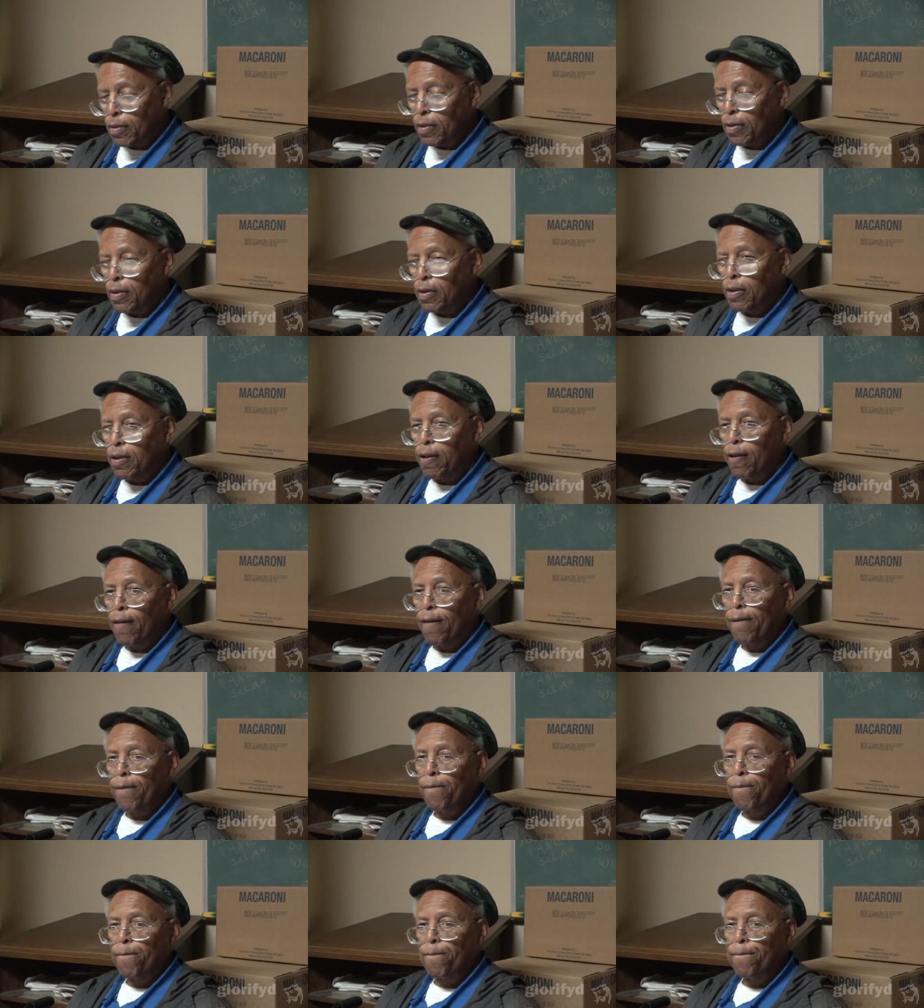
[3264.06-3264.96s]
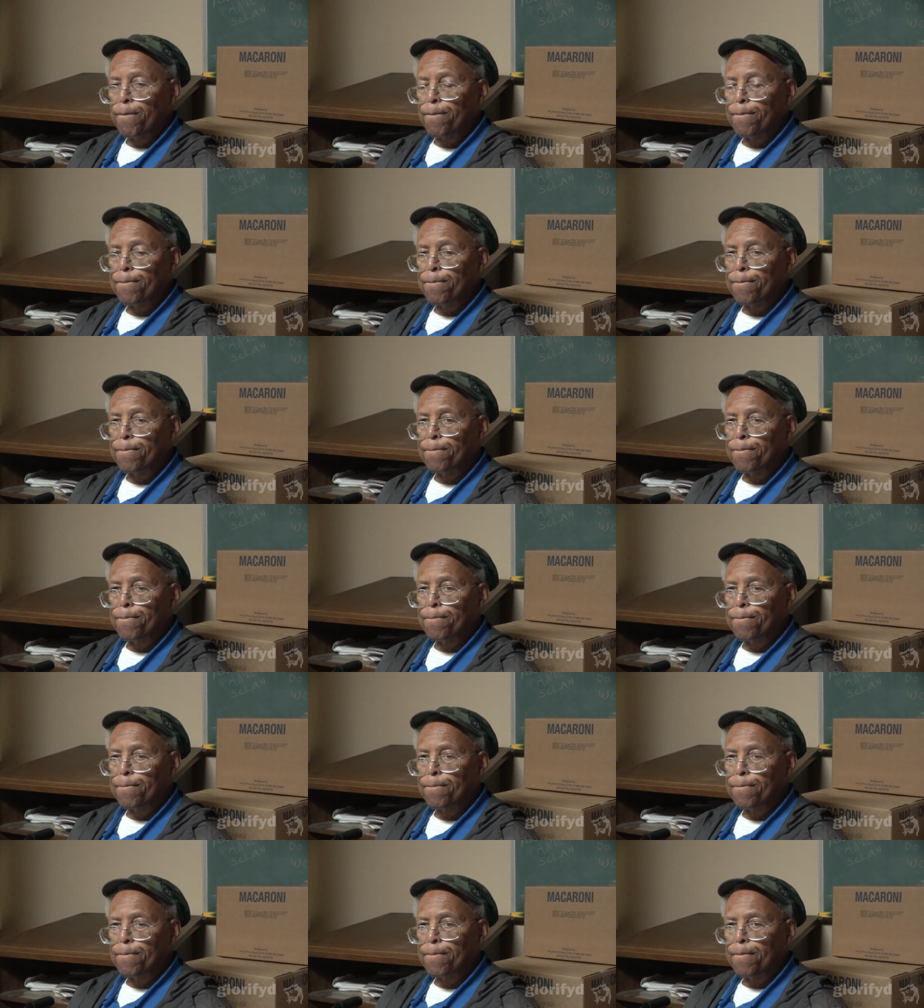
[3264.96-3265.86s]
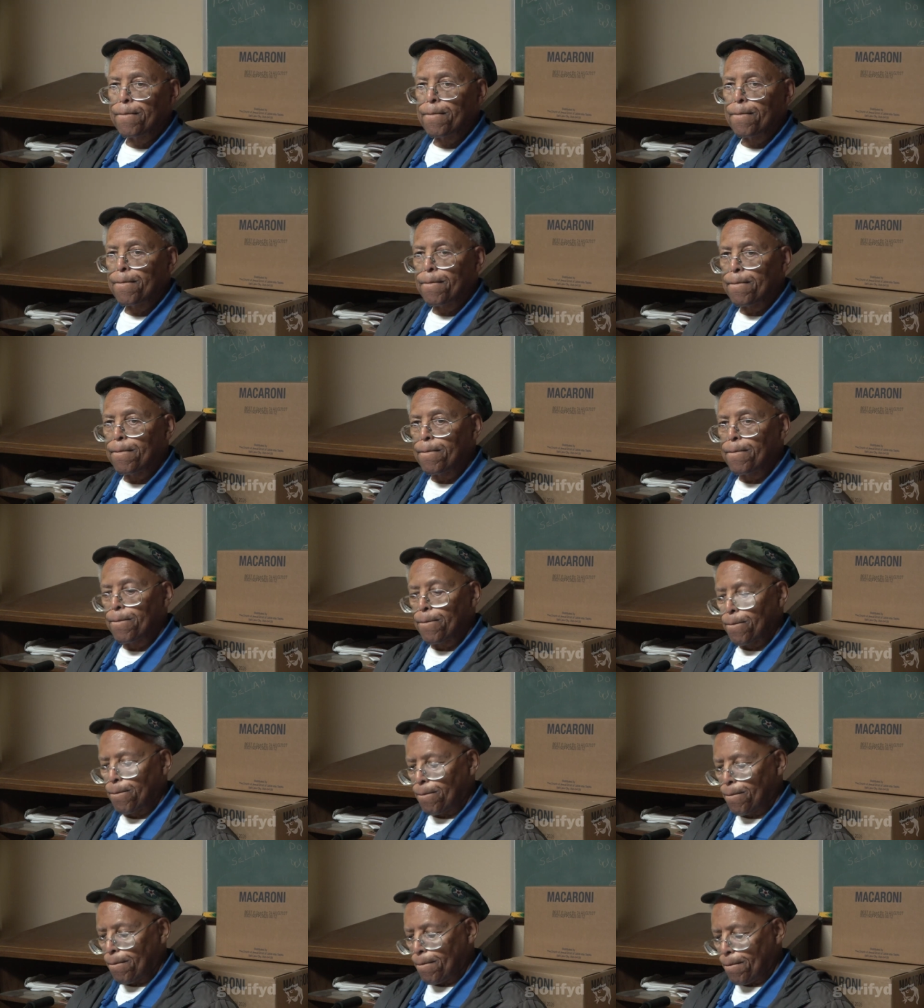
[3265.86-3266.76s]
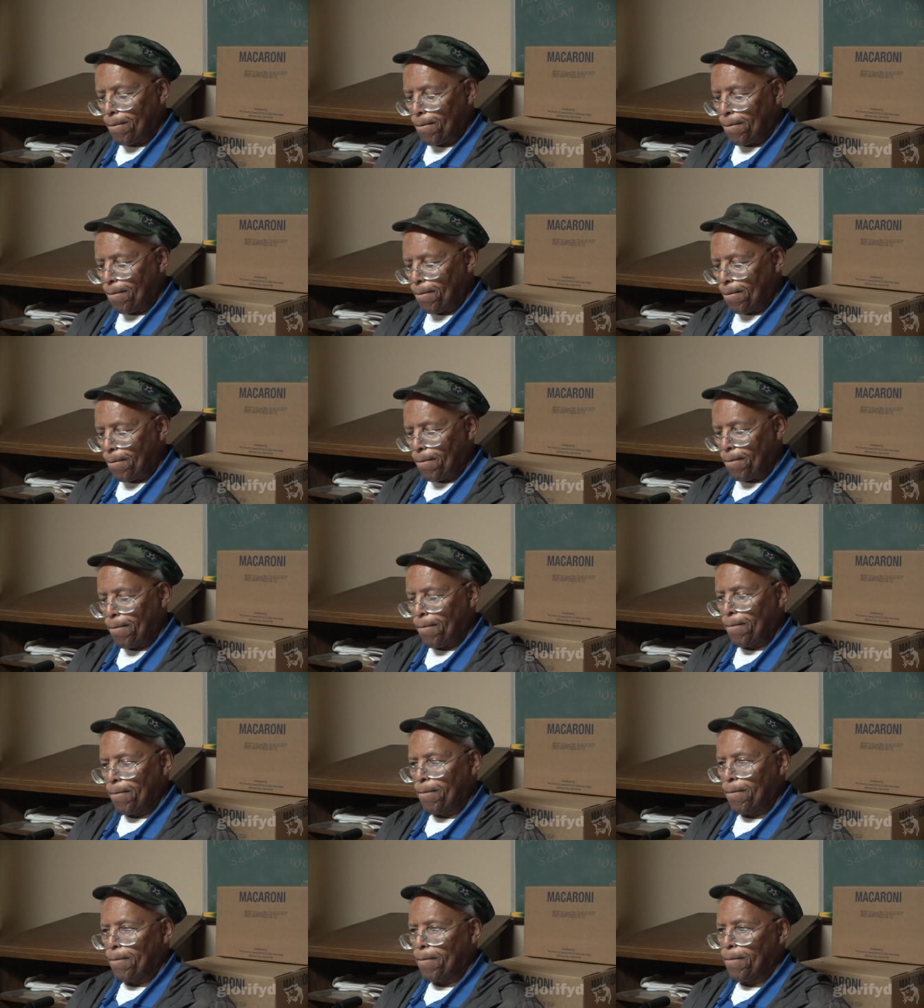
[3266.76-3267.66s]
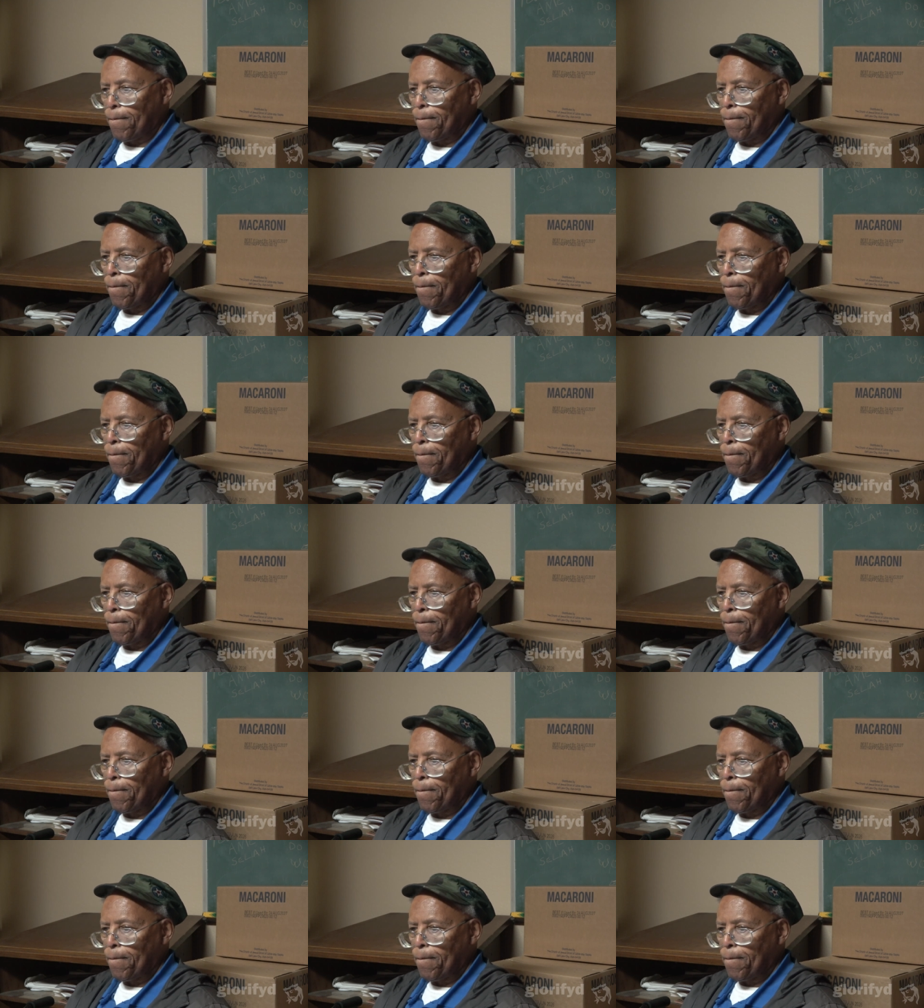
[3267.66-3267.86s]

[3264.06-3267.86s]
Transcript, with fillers: will be coming out at the time of that new reality